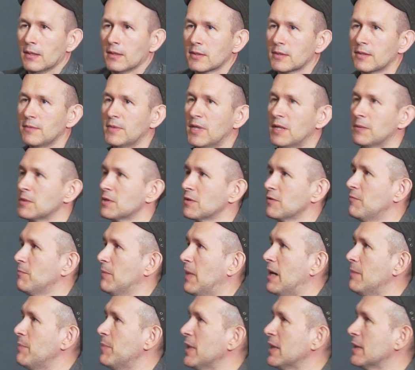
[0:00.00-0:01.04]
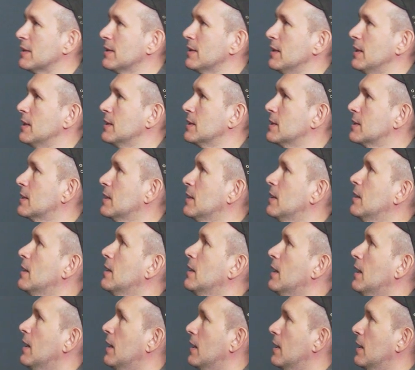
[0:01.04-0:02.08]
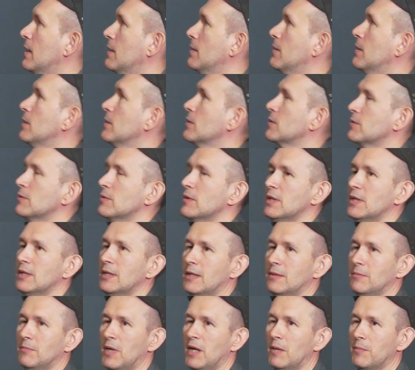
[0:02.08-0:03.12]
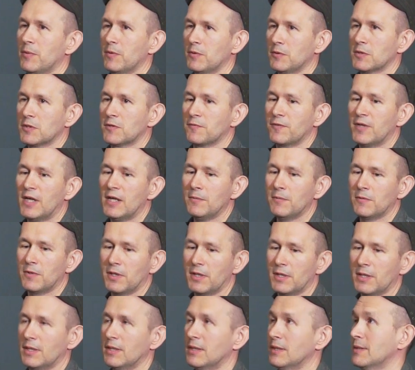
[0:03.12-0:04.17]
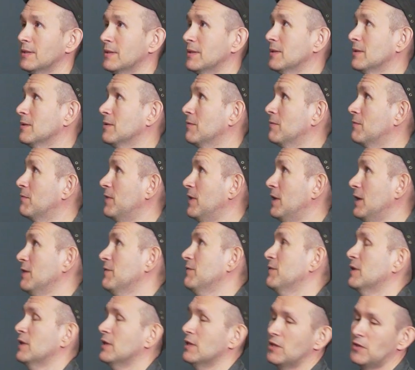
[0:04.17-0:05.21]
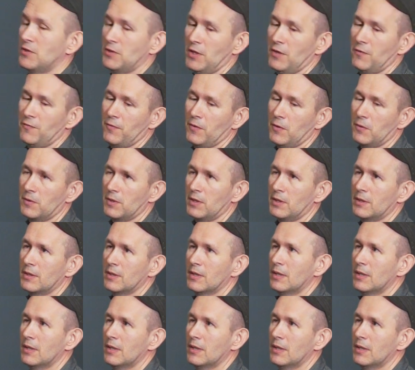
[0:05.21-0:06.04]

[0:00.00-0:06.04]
So in terms of mapping this onto the MapReduce framework, is very, very straightforward.